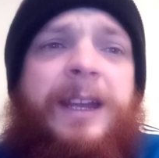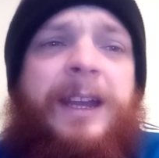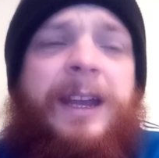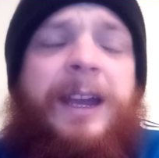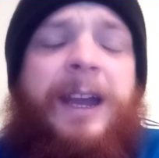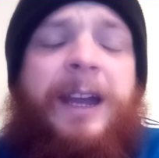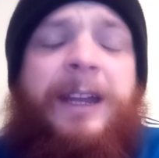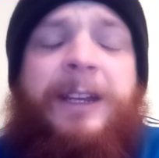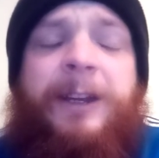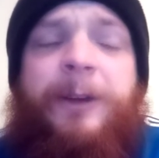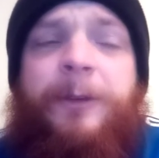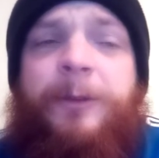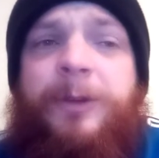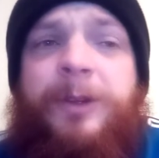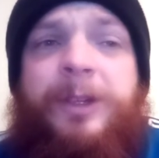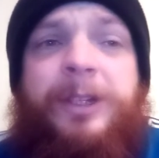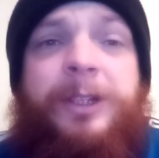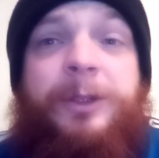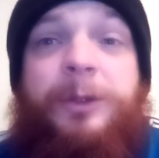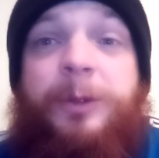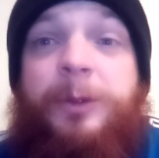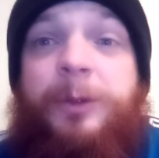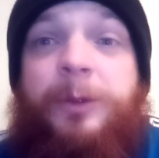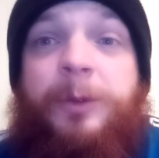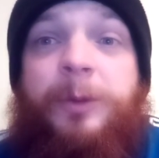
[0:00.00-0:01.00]
And I really
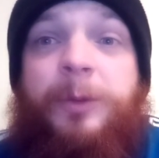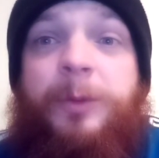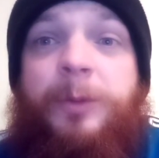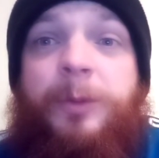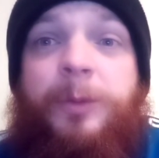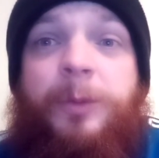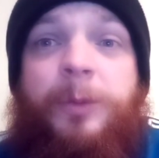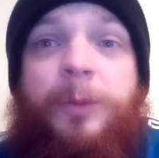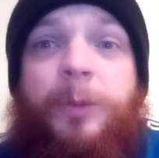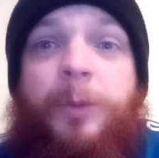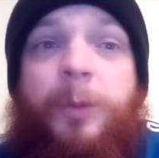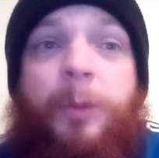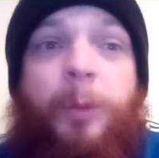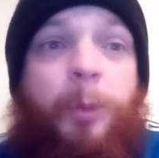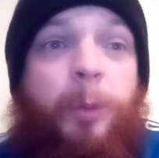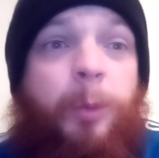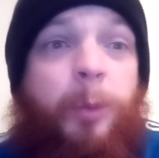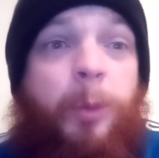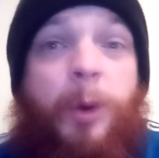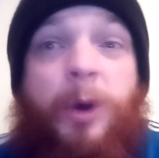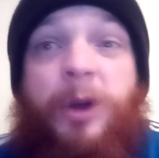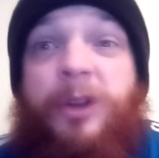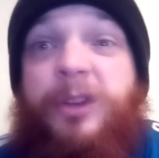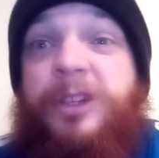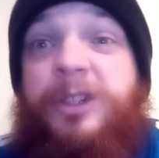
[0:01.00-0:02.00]
don't know
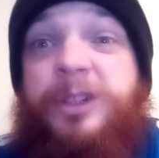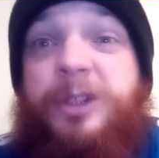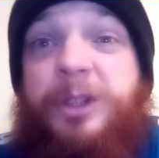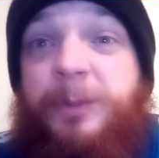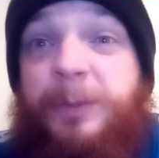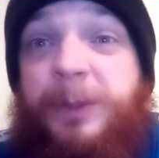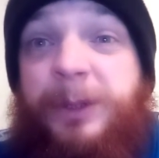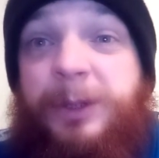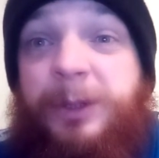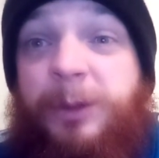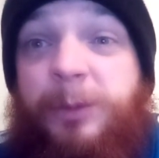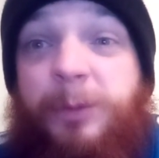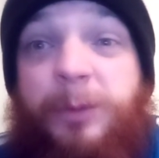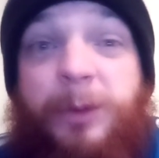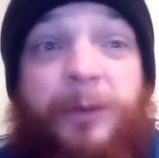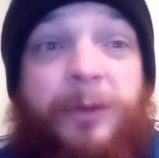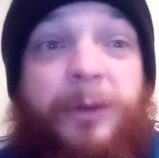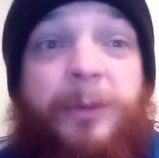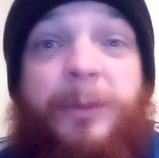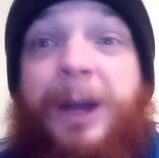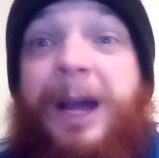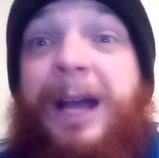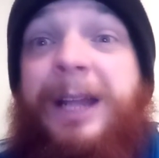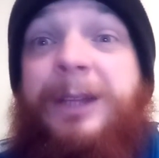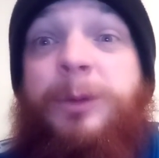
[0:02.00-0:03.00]
what they should be doing with
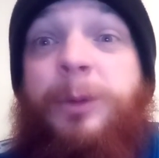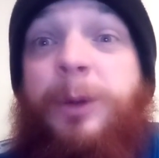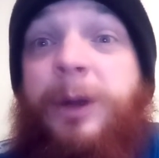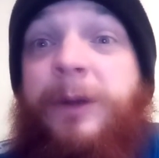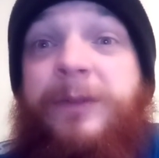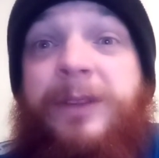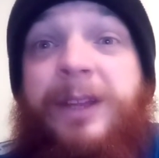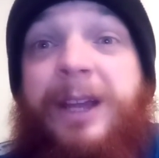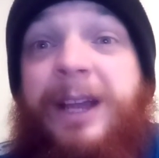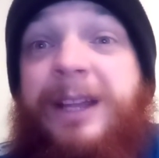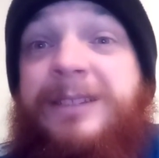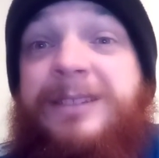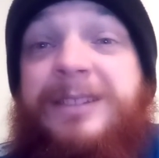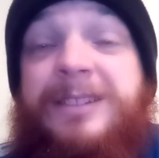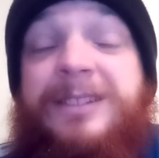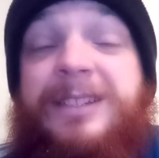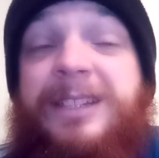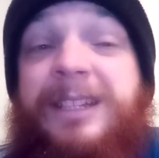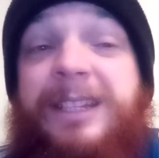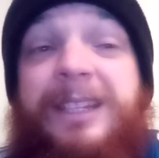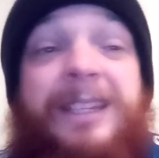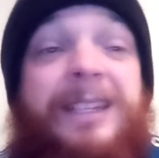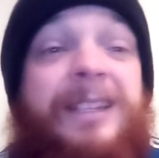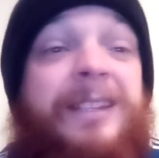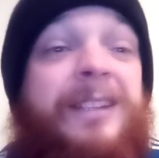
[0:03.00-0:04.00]
him. I don't have the answers
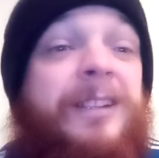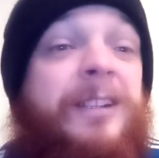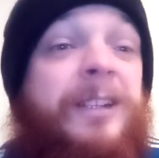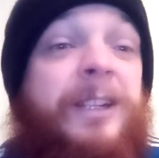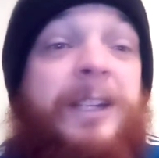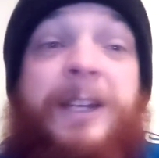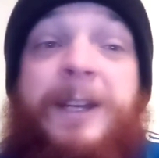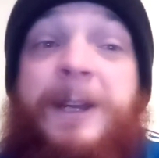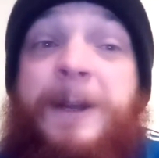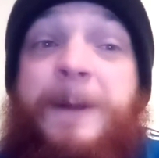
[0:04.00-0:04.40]
to either.